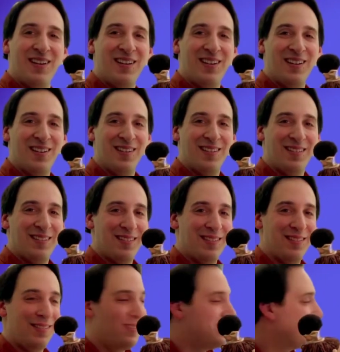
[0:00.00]

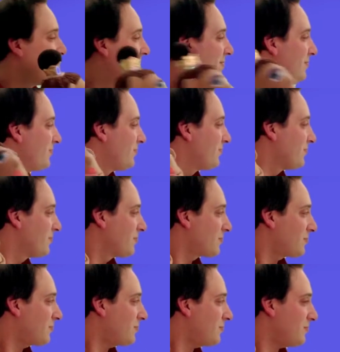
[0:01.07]

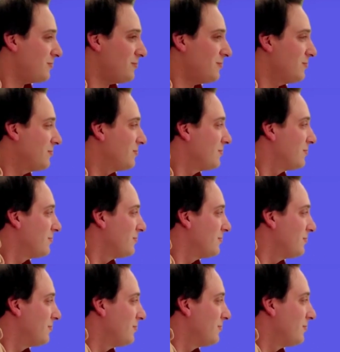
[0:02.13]

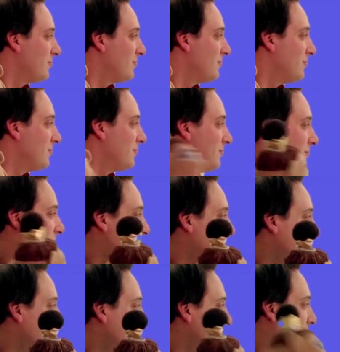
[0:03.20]

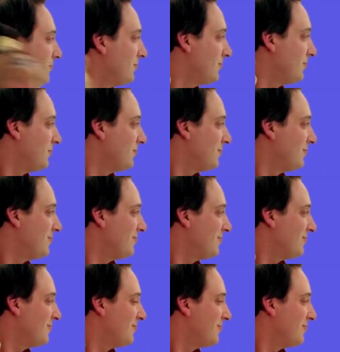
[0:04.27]

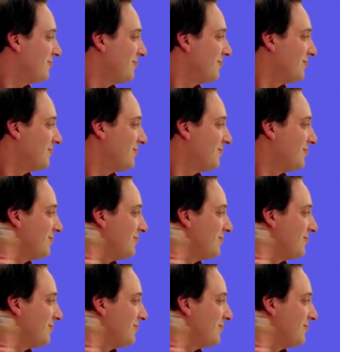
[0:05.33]
(no one is talking)